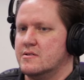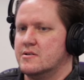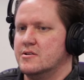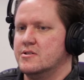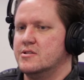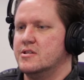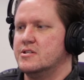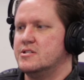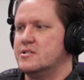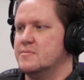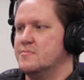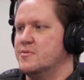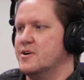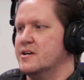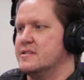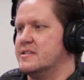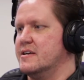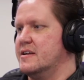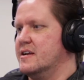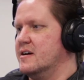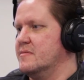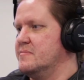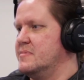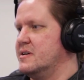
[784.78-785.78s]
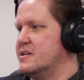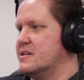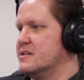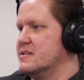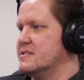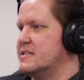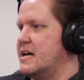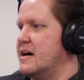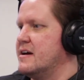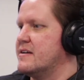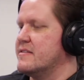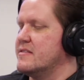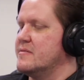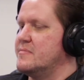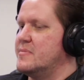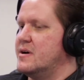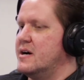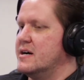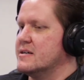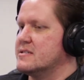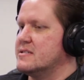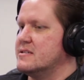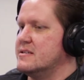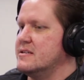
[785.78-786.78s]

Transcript: good that you brought that up, because out of the box,